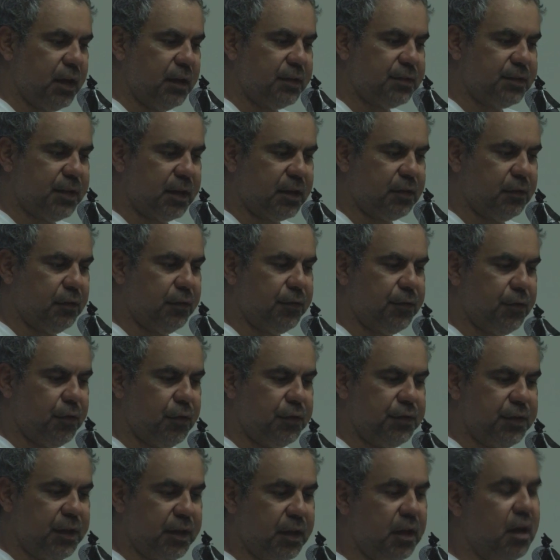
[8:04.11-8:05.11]
Second and
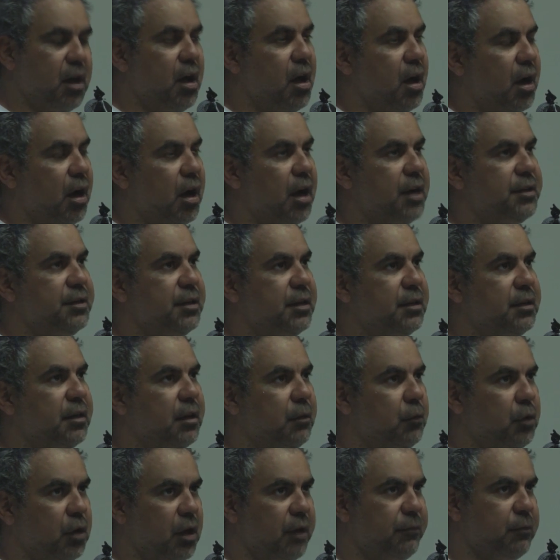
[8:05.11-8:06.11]
third year,
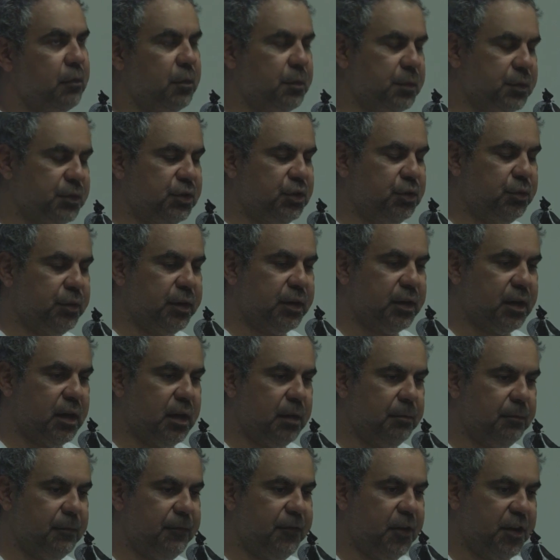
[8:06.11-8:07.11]
everyone was doing
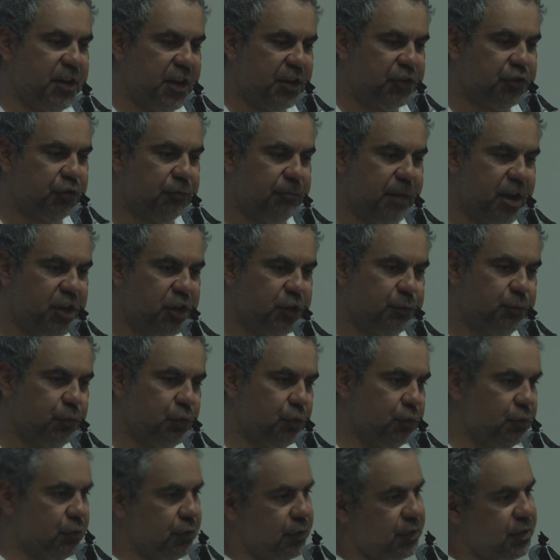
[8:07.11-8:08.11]
financial management
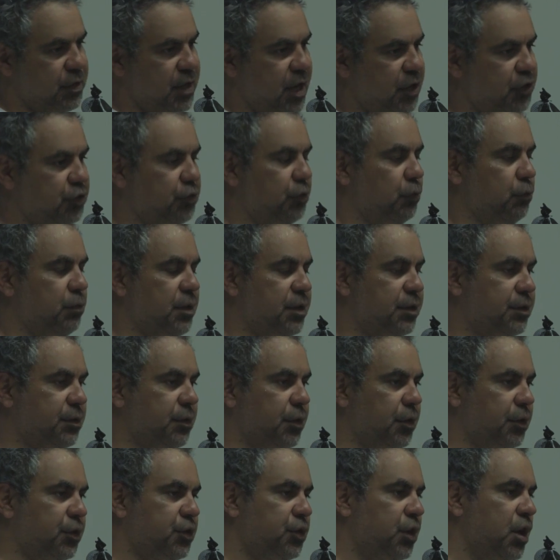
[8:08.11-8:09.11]
or international
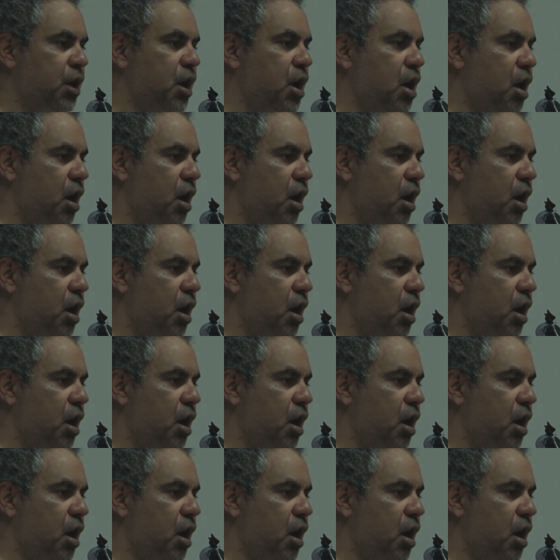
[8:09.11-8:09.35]
research.